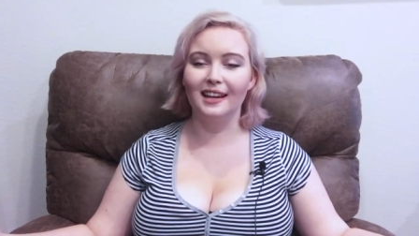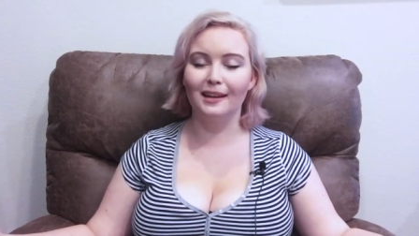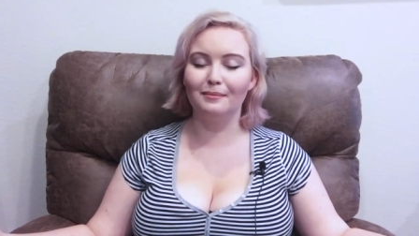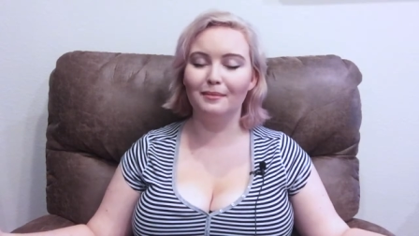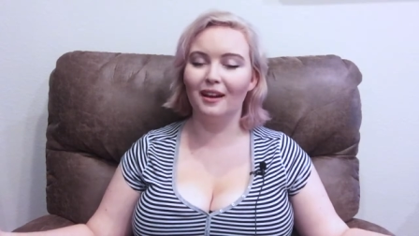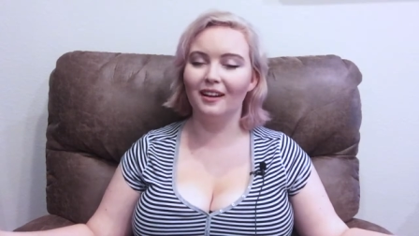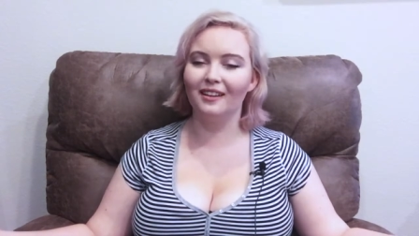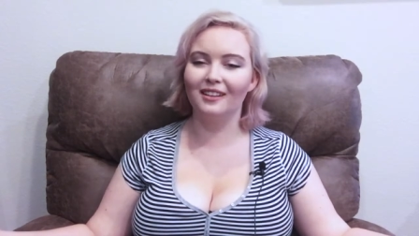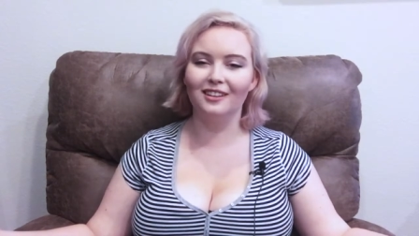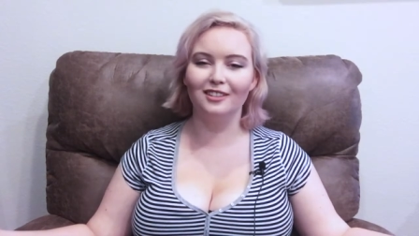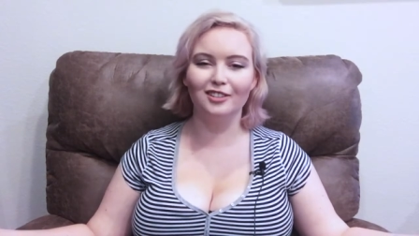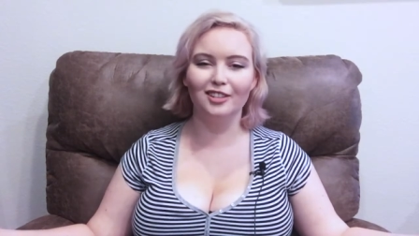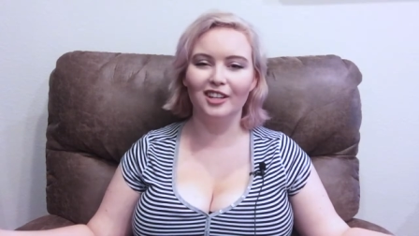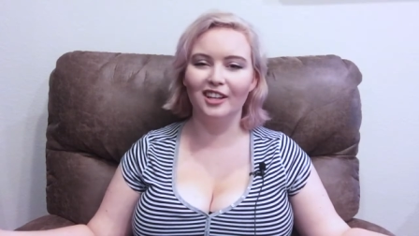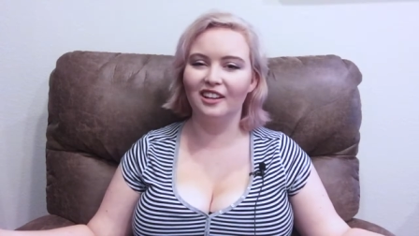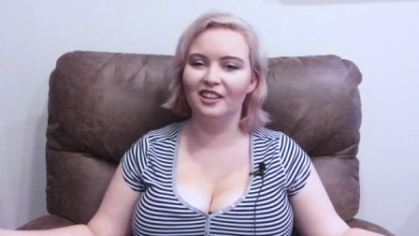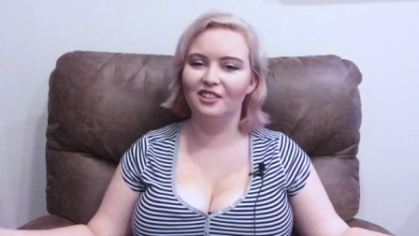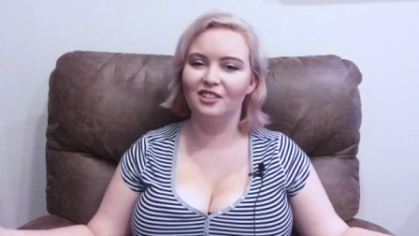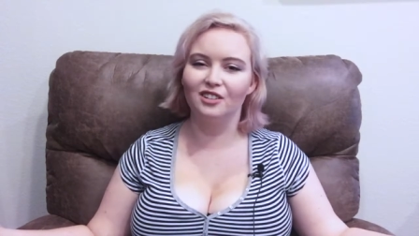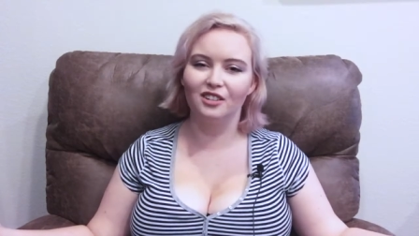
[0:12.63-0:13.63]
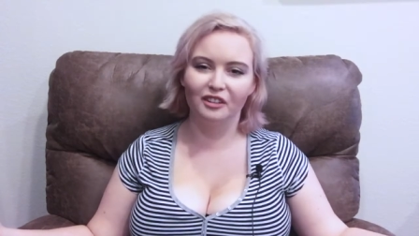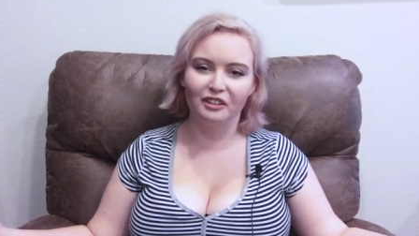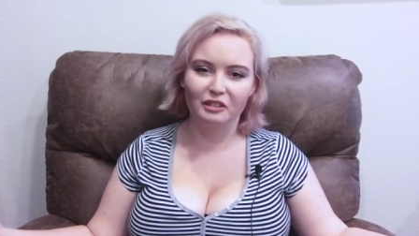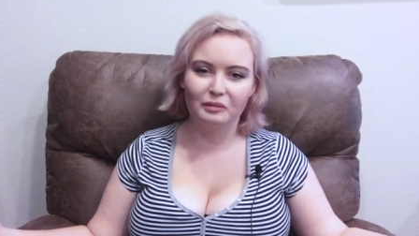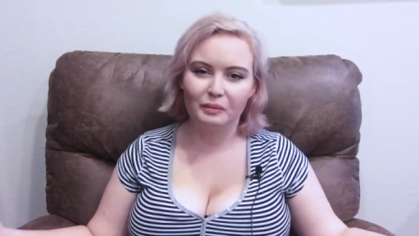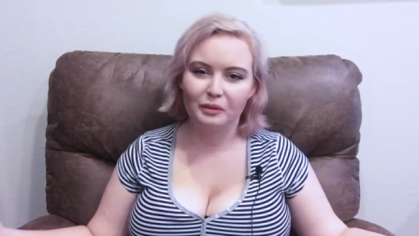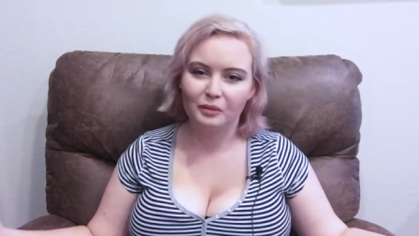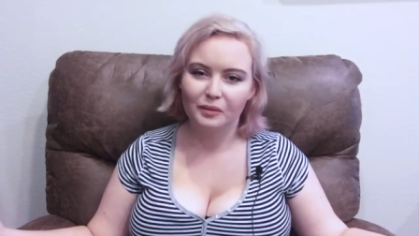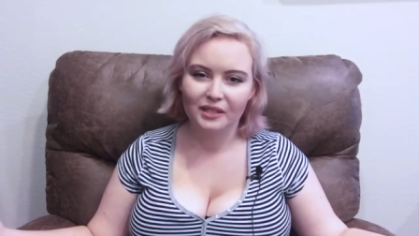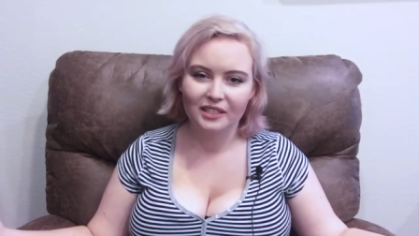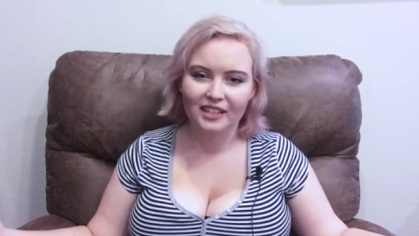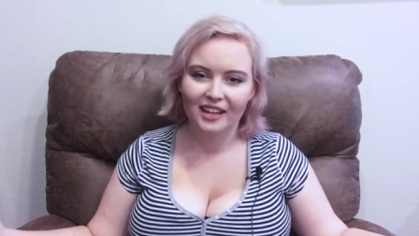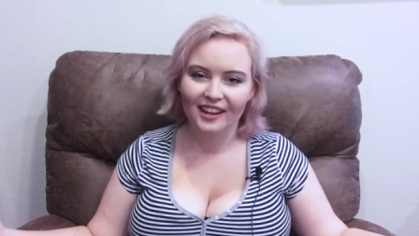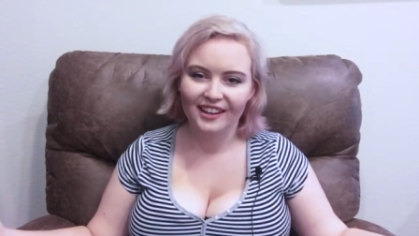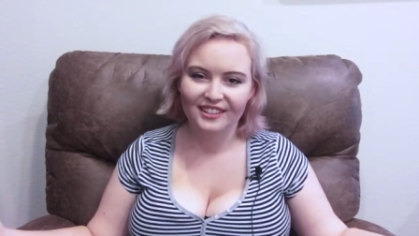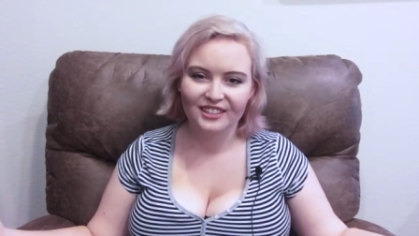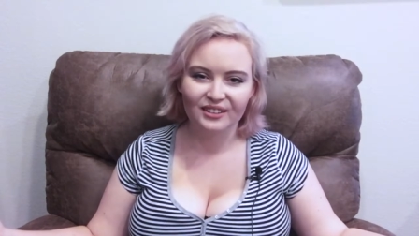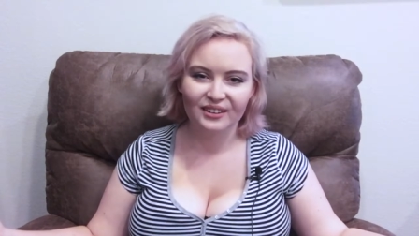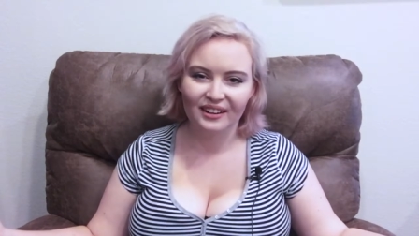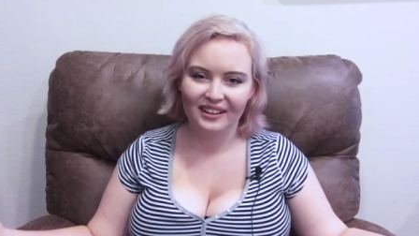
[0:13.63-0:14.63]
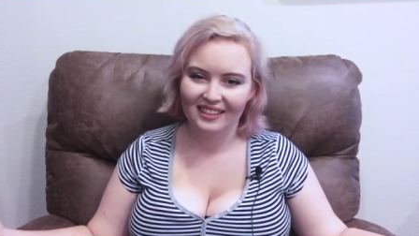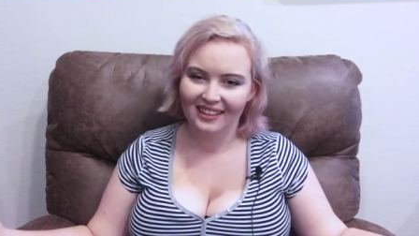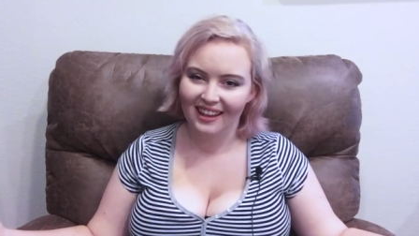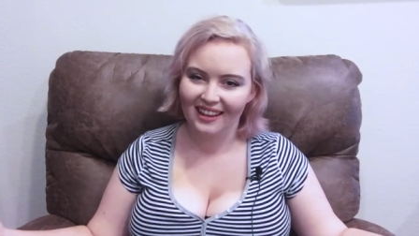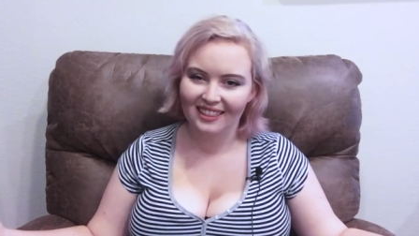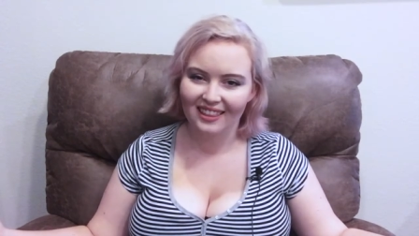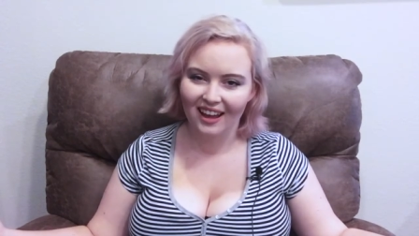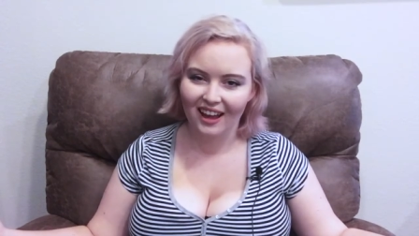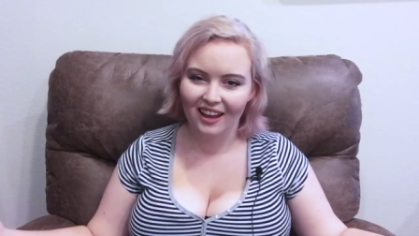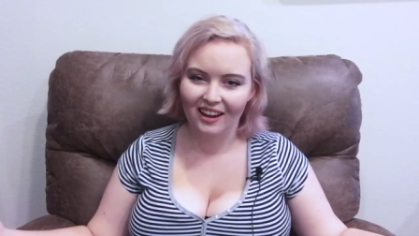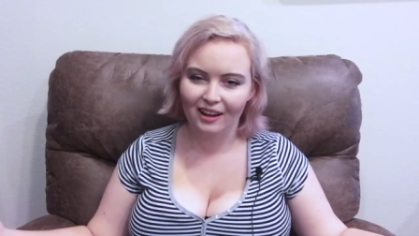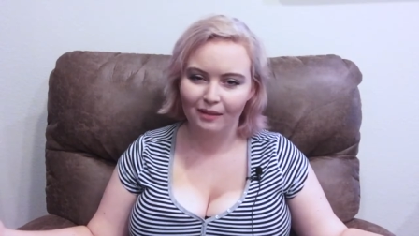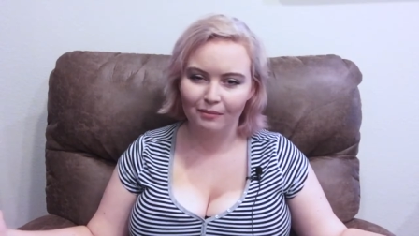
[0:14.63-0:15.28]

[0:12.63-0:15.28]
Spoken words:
I'm not gonna change shirts between takes or anything like that.